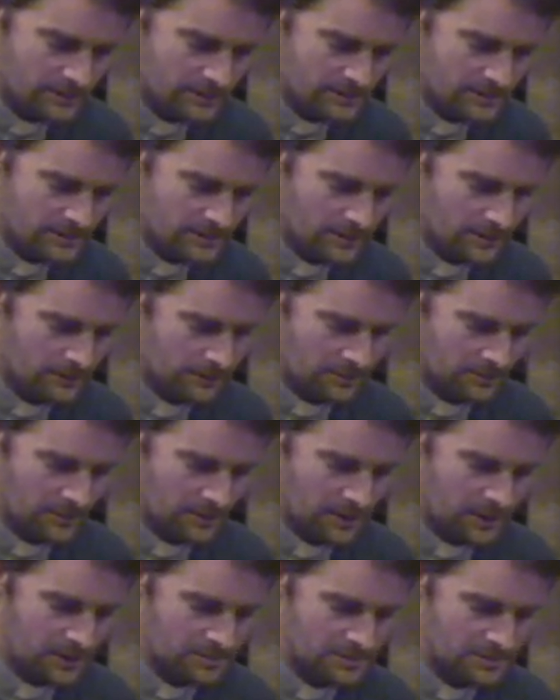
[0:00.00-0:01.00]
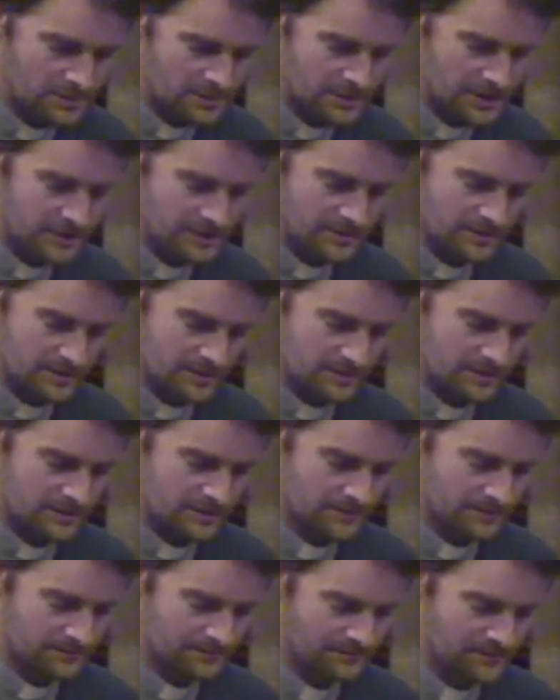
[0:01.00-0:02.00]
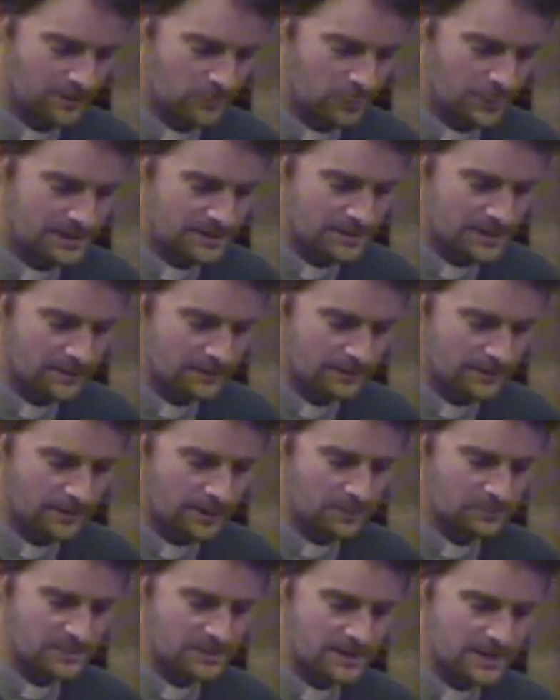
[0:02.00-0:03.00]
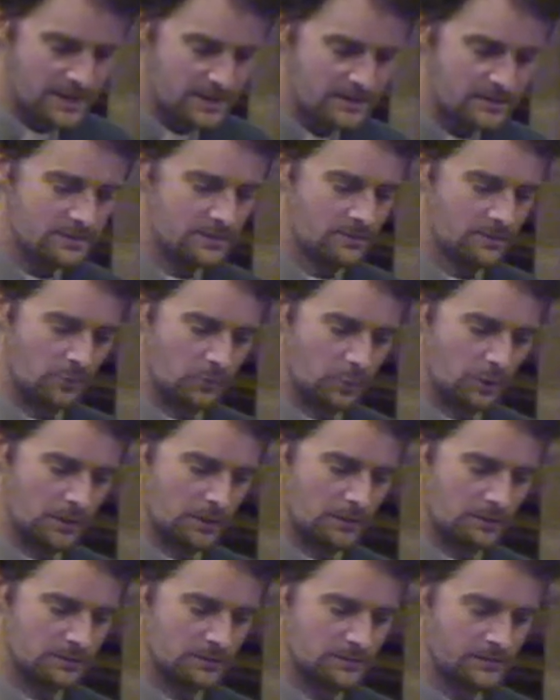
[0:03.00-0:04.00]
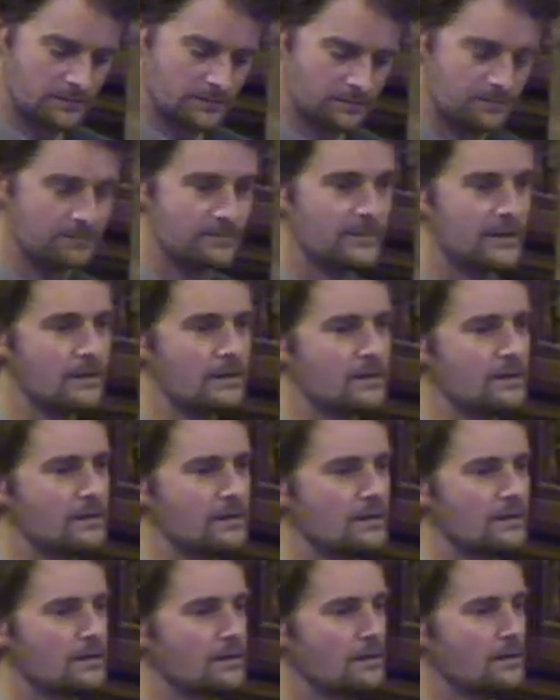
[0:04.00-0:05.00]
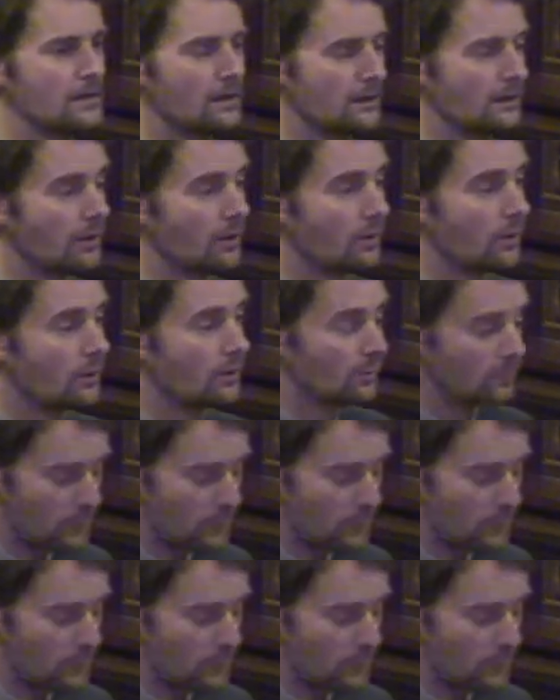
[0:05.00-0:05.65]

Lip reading: at the start of the Bible in Genesis, where death comes into the world along